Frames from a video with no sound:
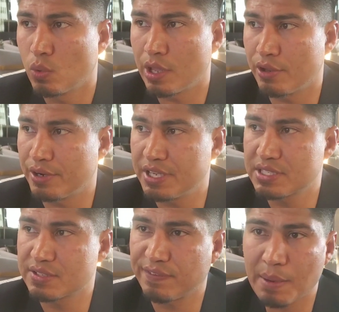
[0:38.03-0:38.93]
Whether
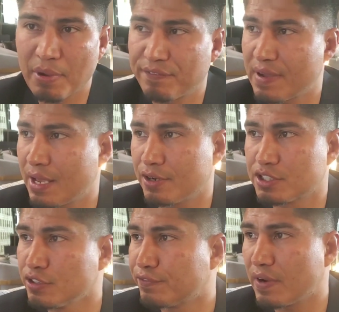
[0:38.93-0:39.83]
it's fight by fight
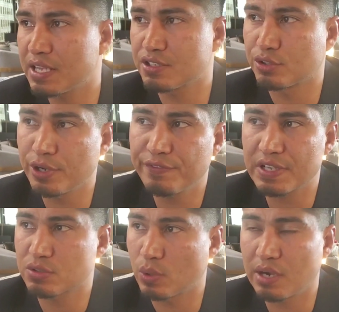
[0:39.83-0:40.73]
or two fights or three
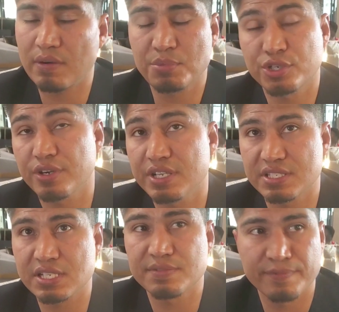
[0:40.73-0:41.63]
fights or whatever, I'm sure
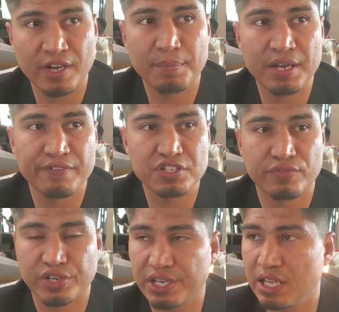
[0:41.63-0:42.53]
it's very beneficial
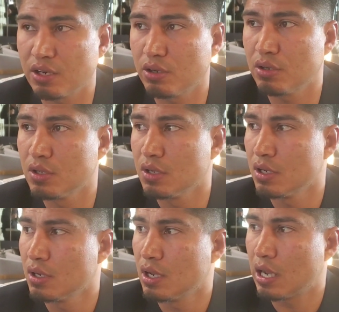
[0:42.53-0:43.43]
for Canelo.
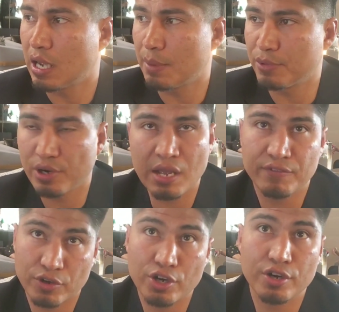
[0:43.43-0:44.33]

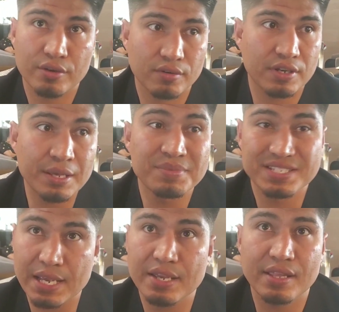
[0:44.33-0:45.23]
I've heard him
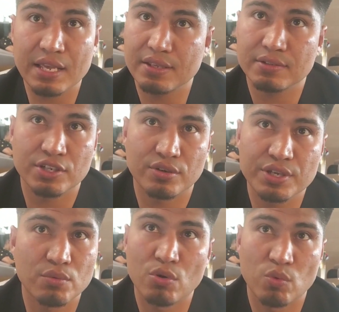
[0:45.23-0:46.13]
say that, you know,
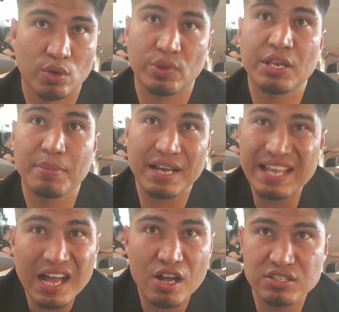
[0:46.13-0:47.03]
he won't work with
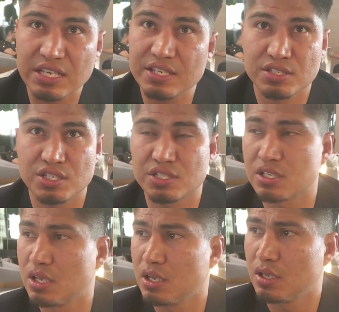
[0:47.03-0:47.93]
anybody else, that he's just,
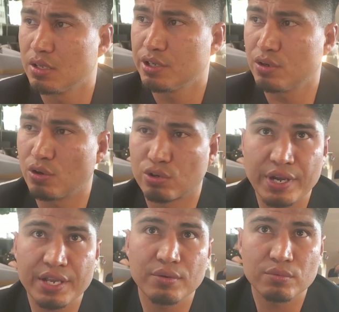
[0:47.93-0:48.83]
you know,
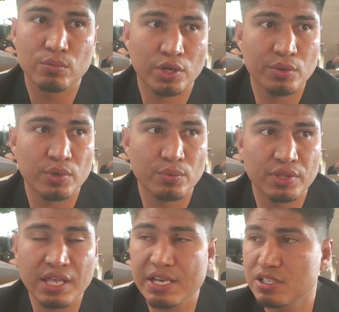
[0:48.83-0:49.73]
great working
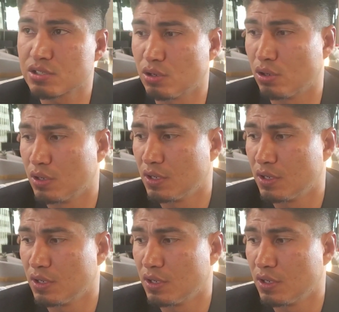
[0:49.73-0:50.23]
with Eddie. So